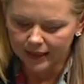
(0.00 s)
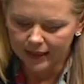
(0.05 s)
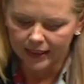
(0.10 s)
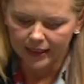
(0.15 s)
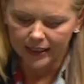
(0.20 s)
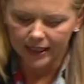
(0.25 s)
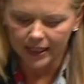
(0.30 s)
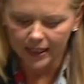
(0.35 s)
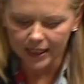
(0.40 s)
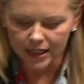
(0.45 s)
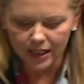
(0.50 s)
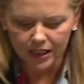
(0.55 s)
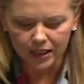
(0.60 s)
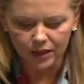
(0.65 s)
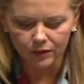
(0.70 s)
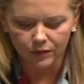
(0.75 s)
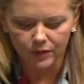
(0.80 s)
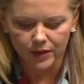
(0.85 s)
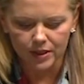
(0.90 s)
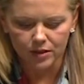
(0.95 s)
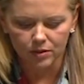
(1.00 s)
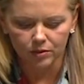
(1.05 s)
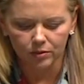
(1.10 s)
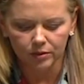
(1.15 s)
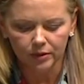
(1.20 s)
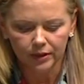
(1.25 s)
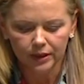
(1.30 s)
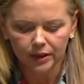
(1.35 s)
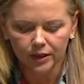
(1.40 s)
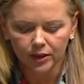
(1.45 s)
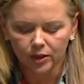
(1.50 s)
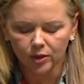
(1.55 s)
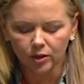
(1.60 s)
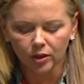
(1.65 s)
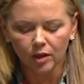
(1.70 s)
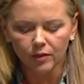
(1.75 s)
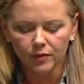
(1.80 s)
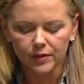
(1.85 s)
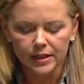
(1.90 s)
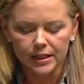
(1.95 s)
in any kind of vessel, you'll
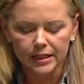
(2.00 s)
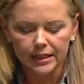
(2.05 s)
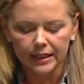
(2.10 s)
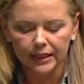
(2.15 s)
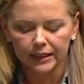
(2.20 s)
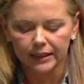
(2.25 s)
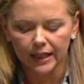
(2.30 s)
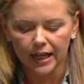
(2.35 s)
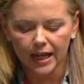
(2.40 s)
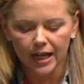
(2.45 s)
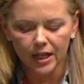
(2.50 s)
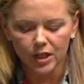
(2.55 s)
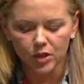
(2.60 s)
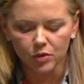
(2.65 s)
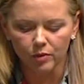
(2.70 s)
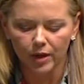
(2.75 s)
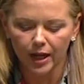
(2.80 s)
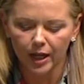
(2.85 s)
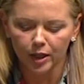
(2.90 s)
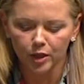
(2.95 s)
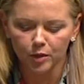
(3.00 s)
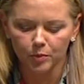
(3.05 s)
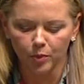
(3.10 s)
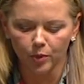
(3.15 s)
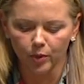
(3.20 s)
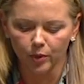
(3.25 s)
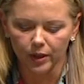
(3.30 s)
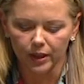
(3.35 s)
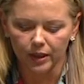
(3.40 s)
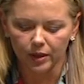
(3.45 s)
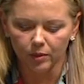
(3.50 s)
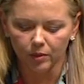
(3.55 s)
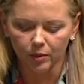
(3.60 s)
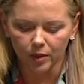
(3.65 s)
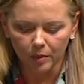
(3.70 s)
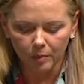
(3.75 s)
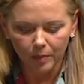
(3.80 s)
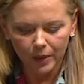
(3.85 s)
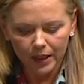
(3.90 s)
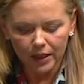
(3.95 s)
often see a large round buoy with
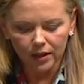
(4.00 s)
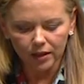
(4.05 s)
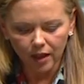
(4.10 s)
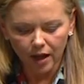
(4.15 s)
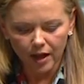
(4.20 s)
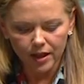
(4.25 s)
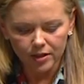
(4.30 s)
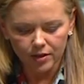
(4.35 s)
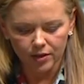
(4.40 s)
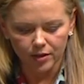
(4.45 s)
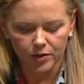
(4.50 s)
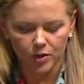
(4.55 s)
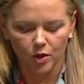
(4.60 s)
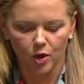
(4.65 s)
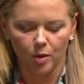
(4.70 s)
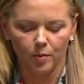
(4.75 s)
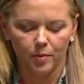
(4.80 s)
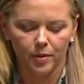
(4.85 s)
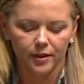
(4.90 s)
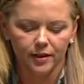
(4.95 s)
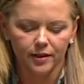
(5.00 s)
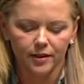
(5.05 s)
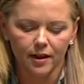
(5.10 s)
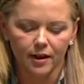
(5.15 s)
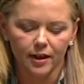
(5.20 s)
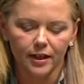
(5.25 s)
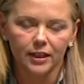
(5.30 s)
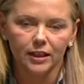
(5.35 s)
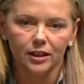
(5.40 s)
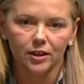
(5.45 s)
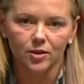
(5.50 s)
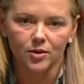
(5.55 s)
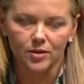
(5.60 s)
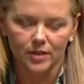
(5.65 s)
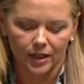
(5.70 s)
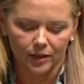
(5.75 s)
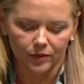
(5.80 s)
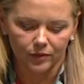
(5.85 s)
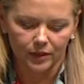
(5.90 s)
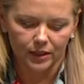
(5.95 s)
a big light on top, guiding you
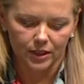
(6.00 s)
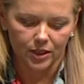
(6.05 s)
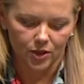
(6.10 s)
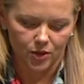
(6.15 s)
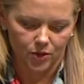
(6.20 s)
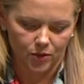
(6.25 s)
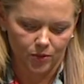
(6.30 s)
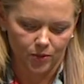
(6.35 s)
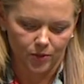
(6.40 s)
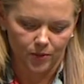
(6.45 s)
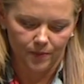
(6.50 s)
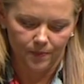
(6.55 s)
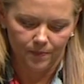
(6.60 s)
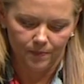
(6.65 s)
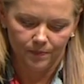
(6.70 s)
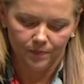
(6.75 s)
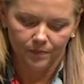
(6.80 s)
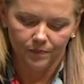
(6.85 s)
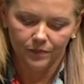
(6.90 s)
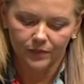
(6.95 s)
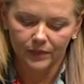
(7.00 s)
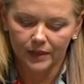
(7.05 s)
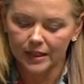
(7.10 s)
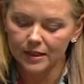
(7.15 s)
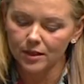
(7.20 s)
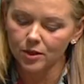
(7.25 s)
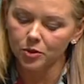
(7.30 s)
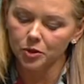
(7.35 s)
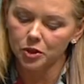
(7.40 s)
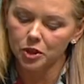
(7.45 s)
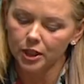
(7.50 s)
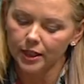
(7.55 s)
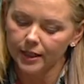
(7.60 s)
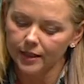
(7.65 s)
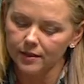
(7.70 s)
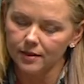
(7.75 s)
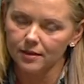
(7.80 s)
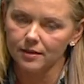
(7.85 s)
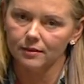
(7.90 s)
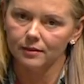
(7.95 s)
safely to shore. There's a good
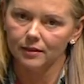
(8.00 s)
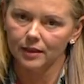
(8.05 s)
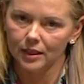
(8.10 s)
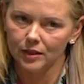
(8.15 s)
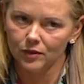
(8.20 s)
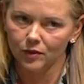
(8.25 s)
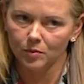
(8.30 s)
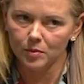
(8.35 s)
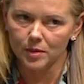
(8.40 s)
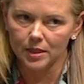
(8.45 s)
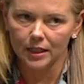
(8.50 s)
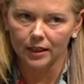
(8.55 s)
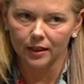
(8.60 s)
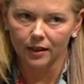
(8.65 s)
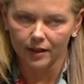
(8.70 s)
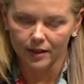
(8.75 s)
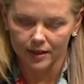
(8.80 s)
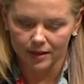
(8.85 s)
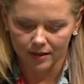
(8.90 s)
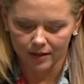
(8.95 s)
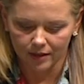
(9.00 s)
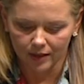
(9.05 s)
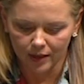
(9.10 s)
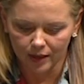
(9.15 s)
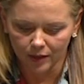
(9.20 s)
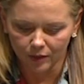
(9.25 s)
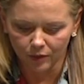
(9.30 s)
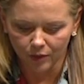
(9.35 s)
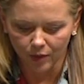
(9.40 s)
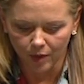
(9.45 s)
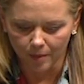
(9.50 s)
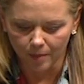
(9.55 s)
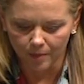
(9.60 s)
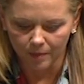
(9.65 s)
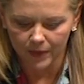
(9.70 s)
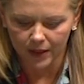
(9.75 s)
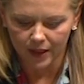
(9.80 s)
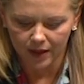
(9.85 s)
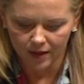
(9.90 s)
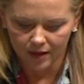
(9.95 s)
chance it's from Sealight and from
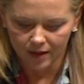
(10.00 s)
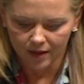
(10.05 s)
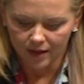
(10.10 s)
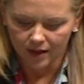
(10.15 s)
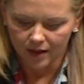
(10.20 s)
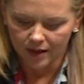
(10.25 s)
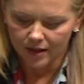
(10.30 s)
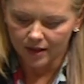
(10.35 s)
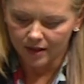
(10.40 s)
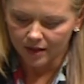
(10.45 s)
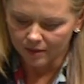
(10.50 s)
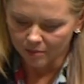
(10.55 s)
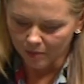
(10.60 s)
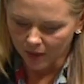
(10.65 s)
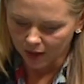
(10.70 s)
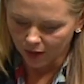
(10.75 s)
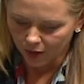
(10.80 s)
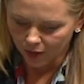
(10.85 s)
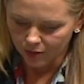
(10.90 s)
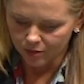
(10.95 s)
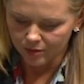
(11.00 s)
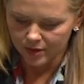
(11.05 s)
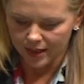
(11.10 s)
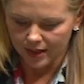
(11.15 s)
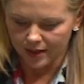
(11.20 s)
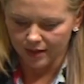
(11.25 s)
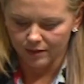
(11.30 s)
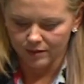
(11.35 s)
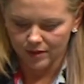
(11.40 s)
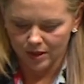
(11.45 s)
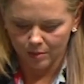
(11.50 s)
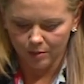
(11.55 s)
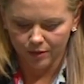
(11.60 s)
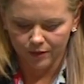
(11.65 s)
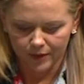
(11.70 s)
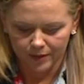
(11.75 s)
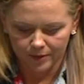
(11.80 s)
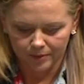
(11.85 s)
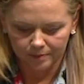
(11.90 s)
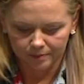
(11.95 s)
my local town of
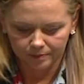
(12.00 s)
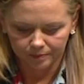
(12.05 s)
Somerville.